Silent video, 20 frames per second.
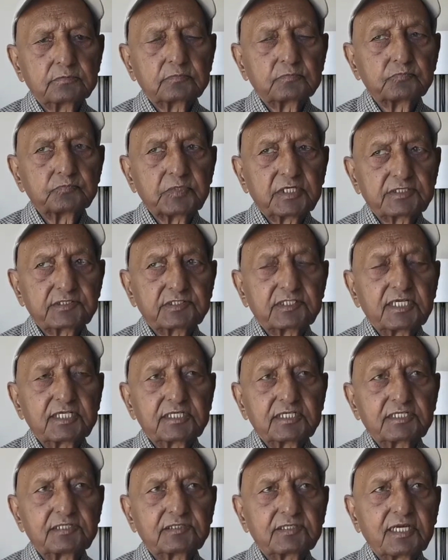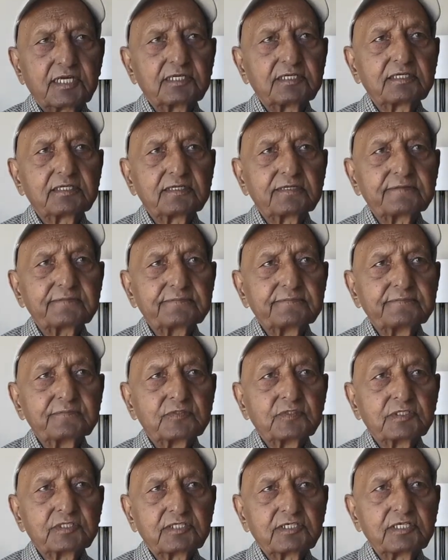Best thing he said,
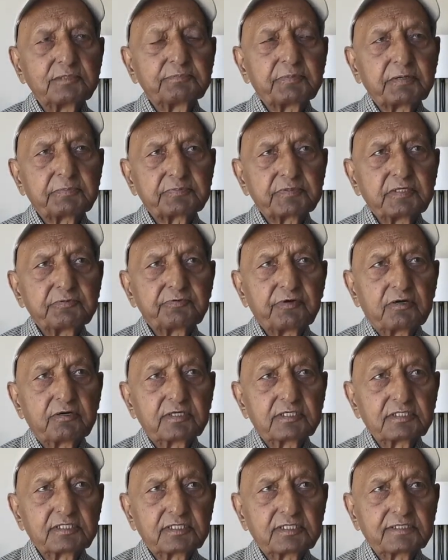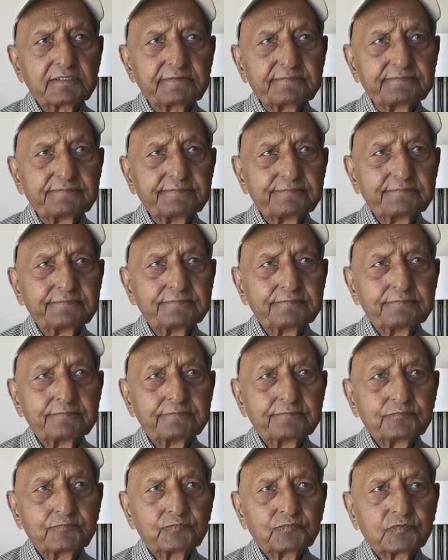keep up the fight.
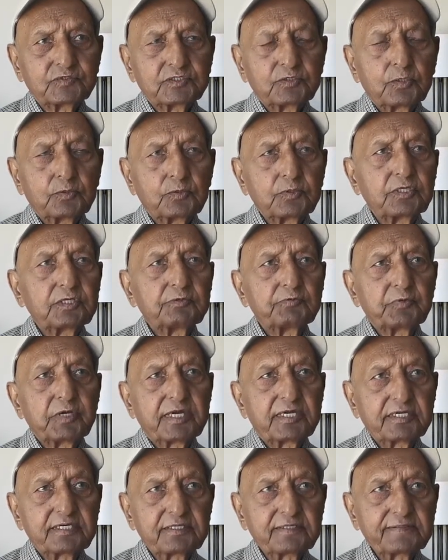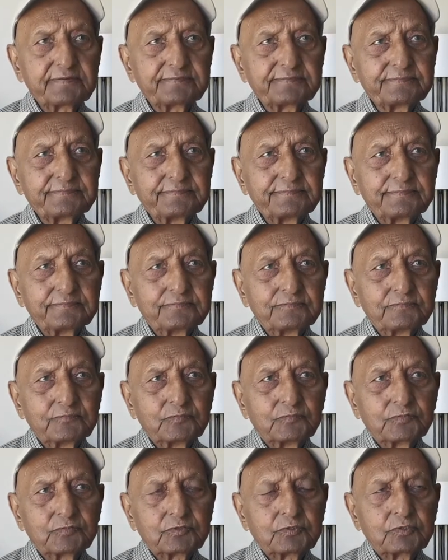Only way
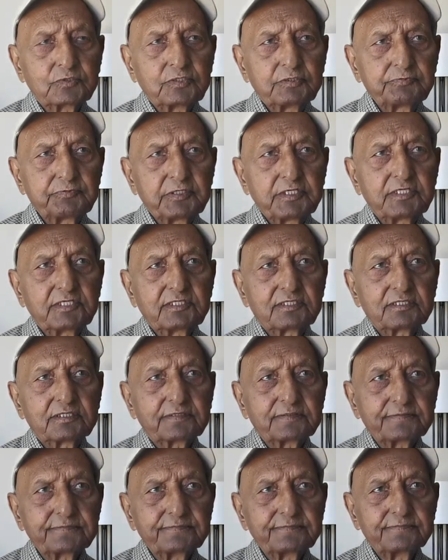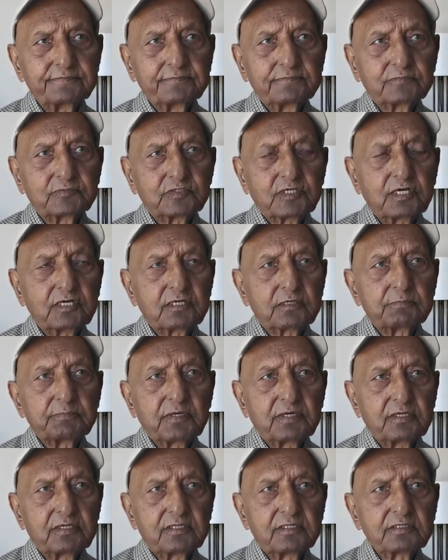to defeat color
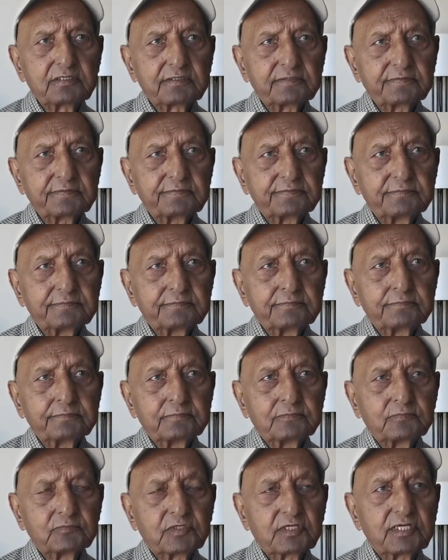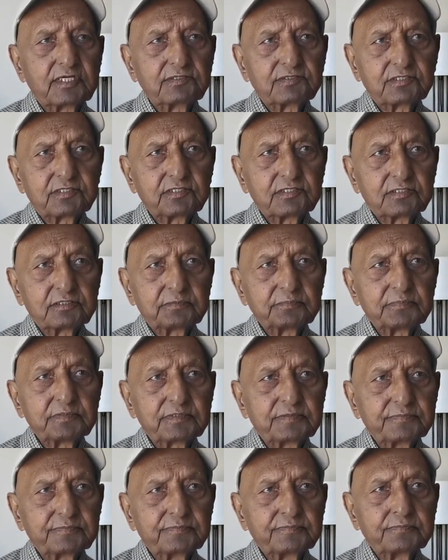bar racism
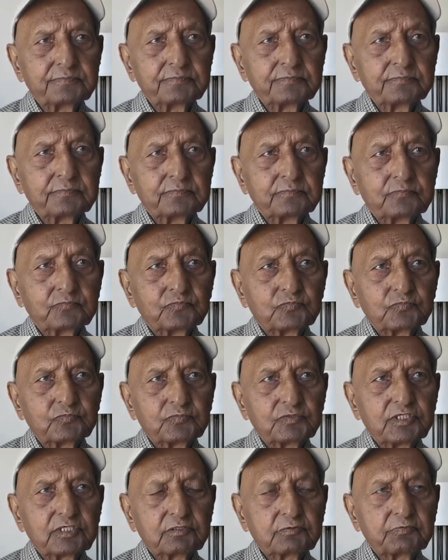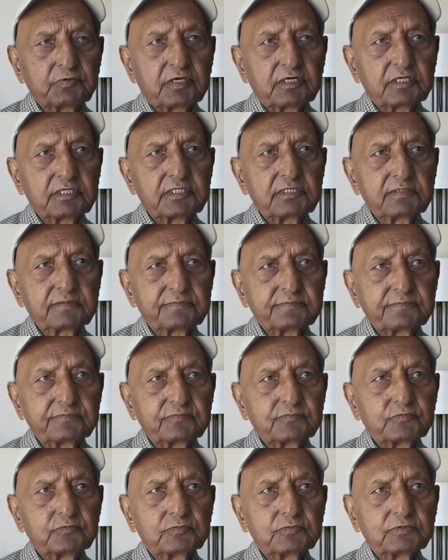is by
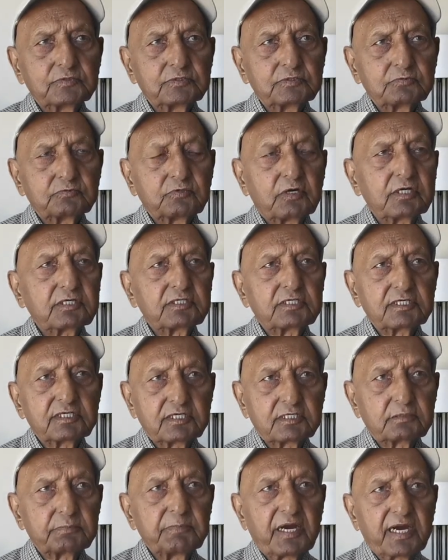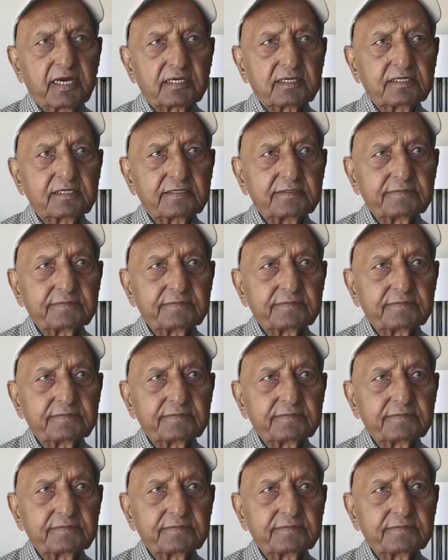fighting it back.